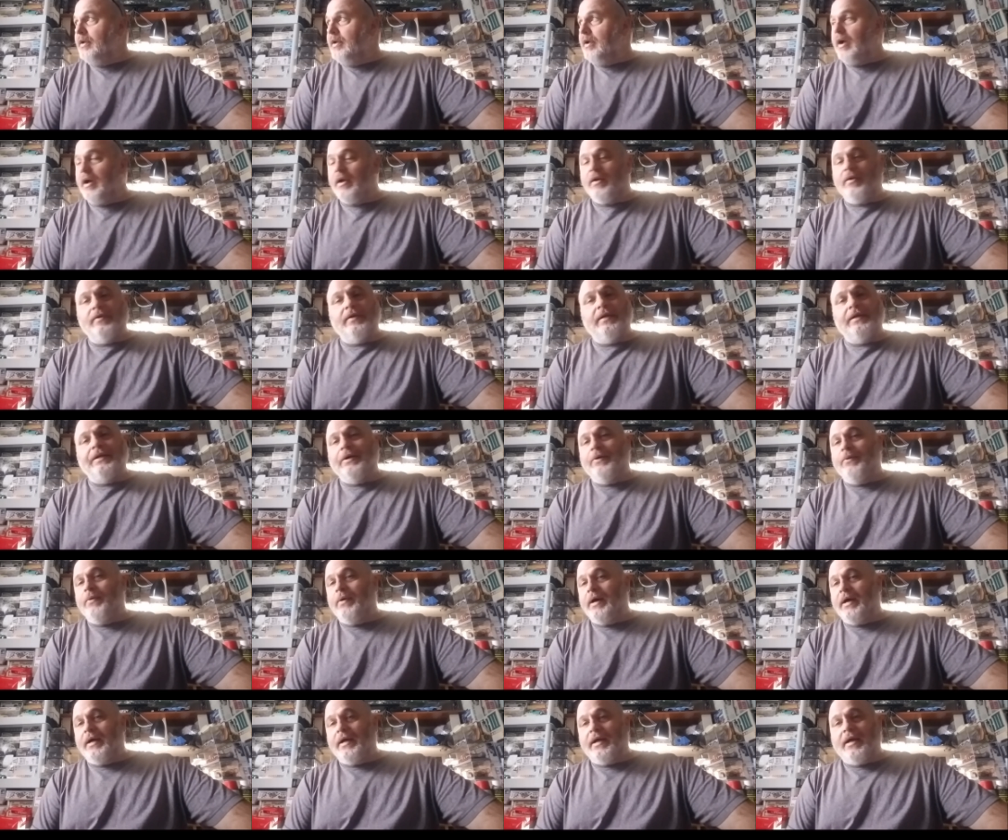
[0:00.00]
I don't even know
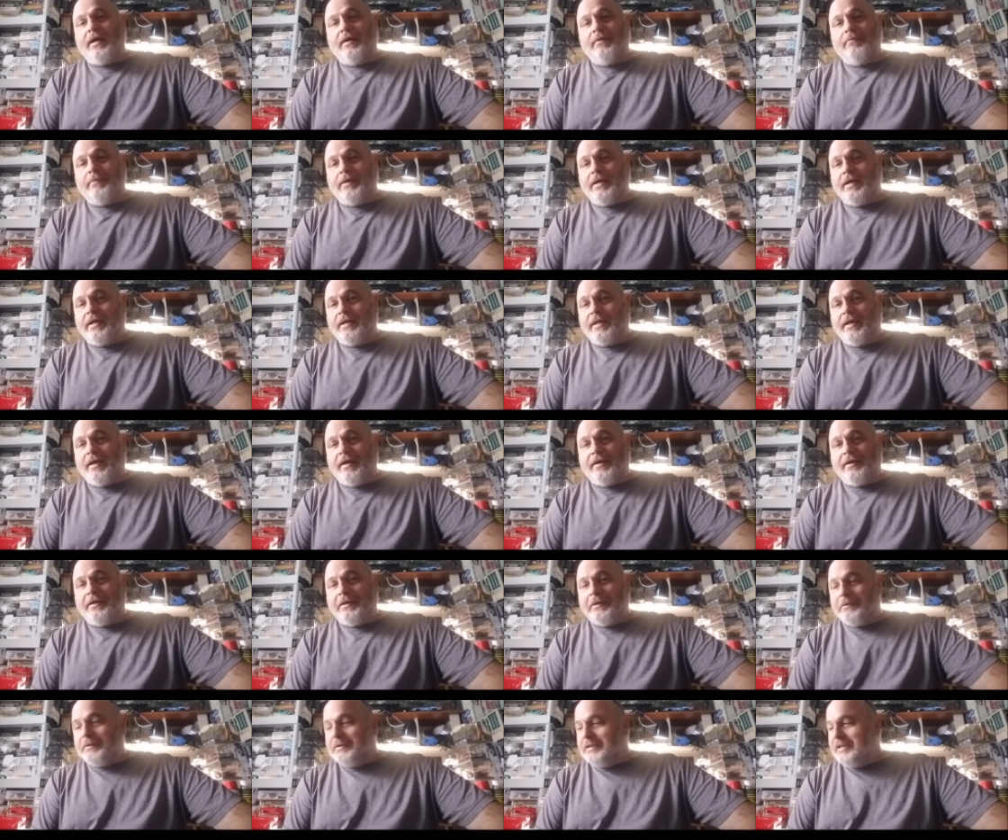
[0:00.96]
why I got it back out.
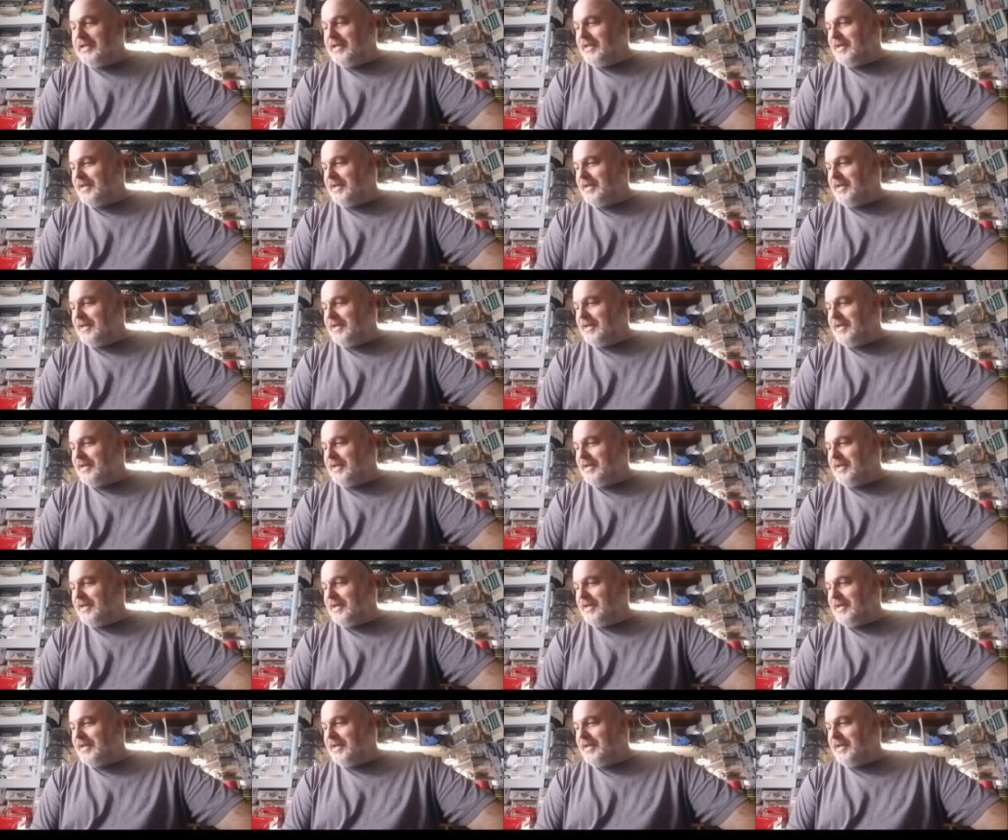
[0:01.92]
I really